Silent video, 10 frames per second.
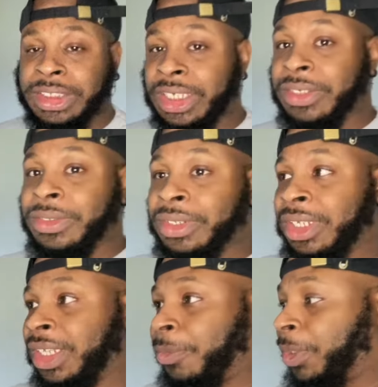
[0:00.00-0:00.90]
channel,
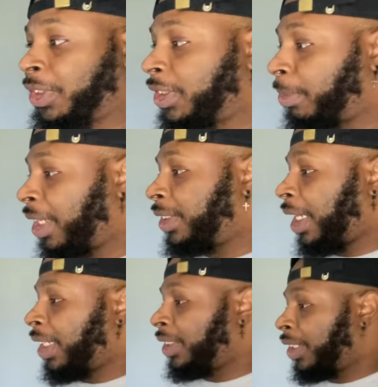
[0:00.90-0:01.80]
which is my
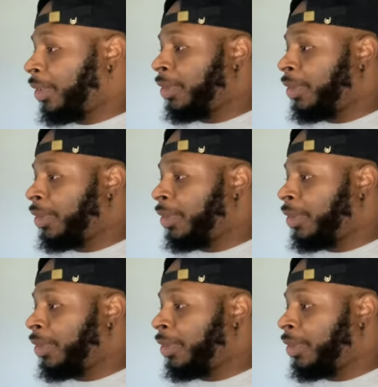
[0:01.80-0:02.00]
second channel,